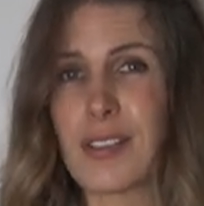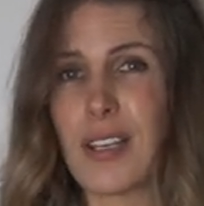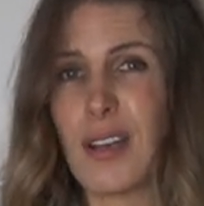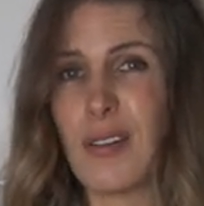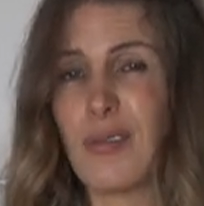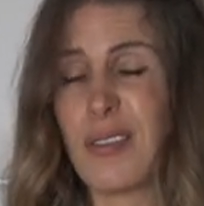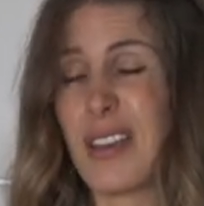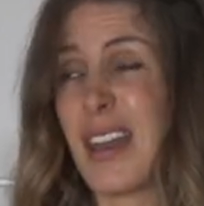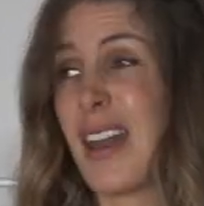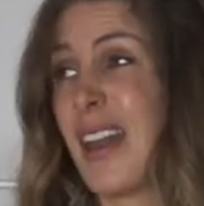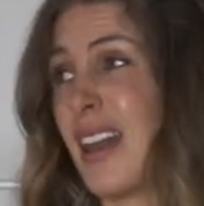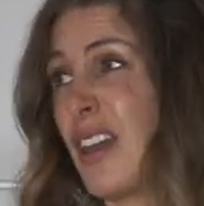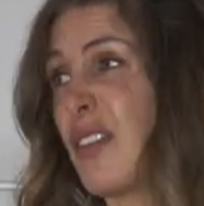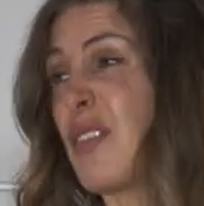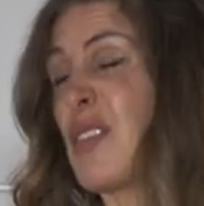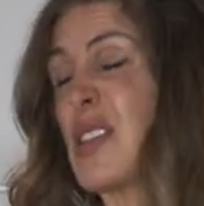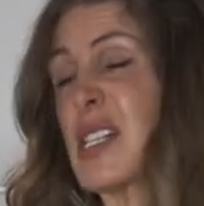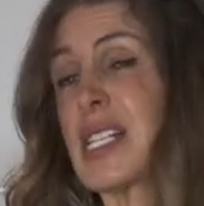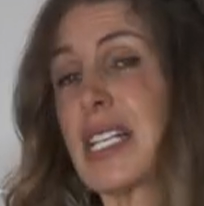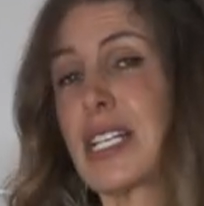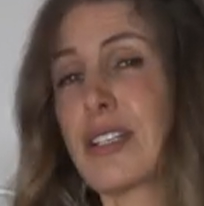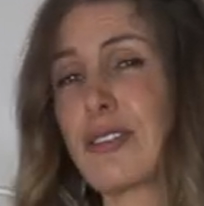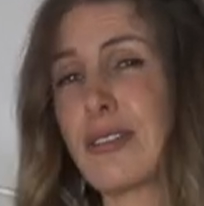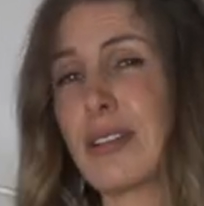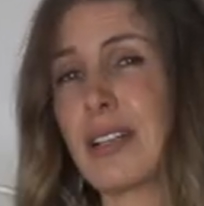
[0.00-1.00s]
so yeah, if
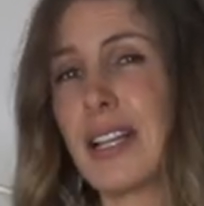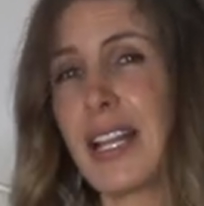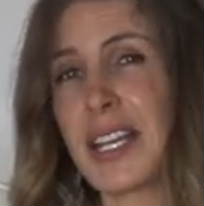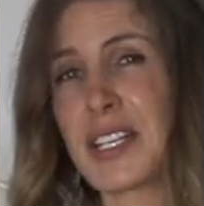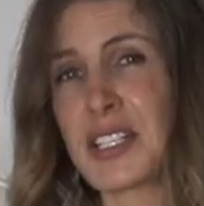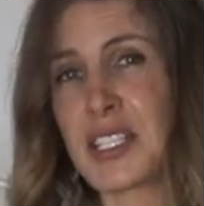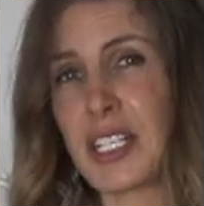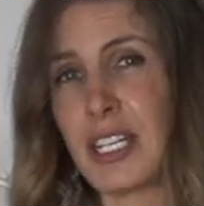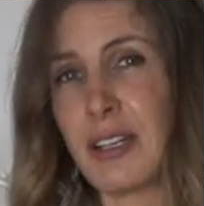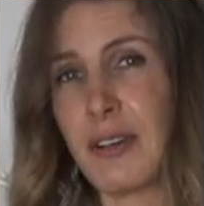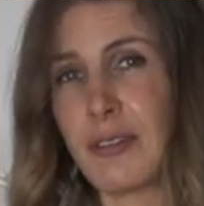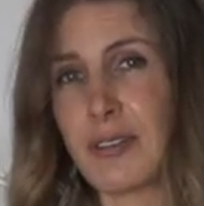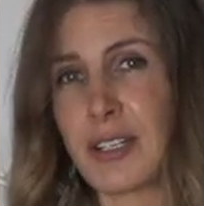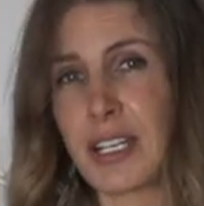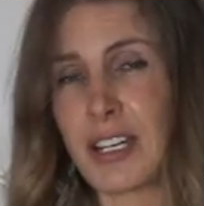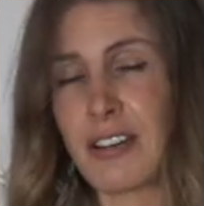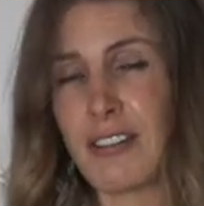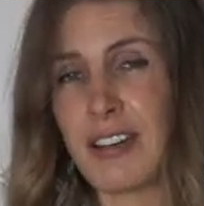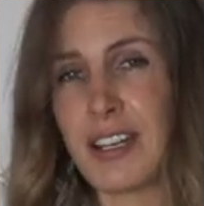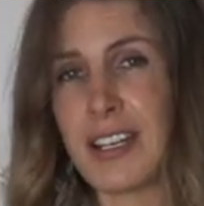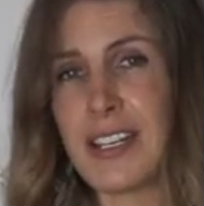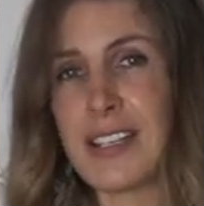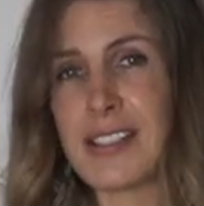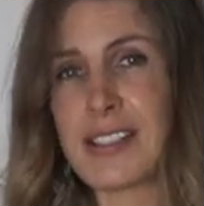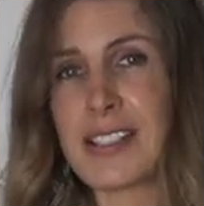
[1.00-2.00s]
it's literally like 0
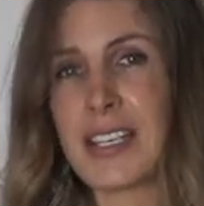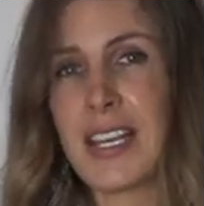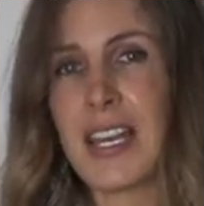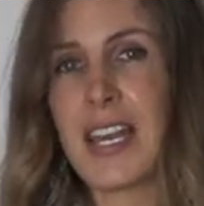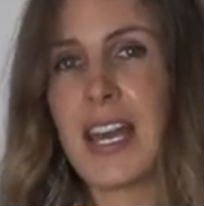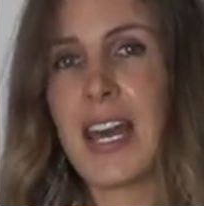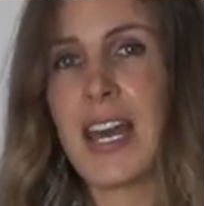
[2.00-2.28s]
degrees,